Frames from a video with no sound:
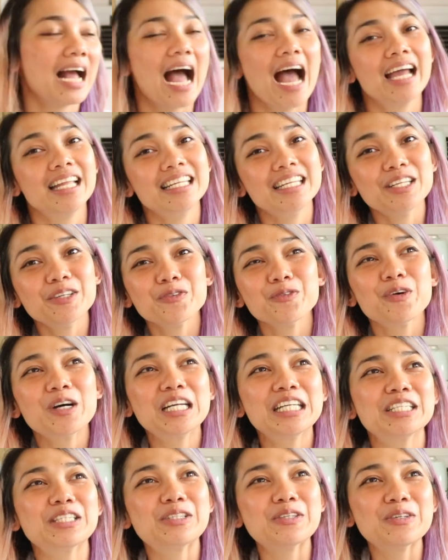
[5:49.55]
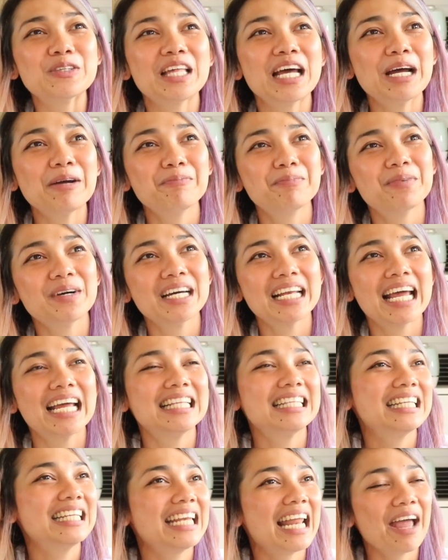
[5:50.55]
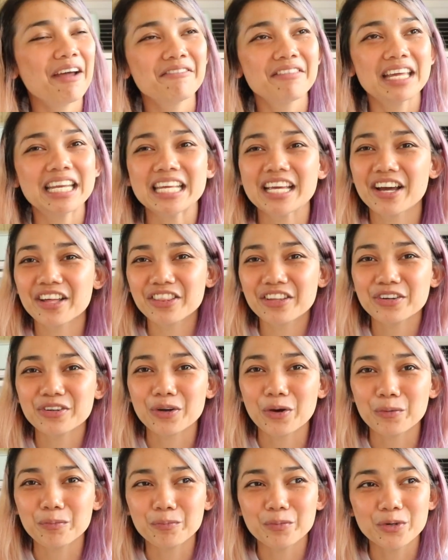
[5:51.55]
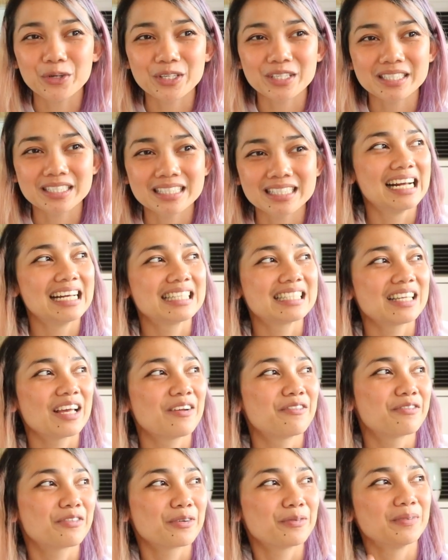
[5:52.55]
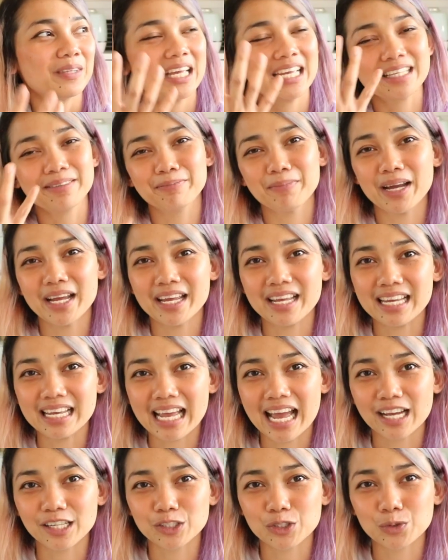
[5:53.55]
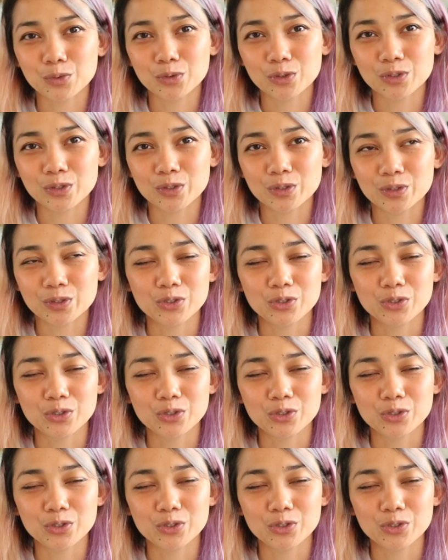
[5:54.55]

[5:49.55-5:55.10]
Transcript: I didn't want to do that but I didn't have any other notebooks aside from like my actual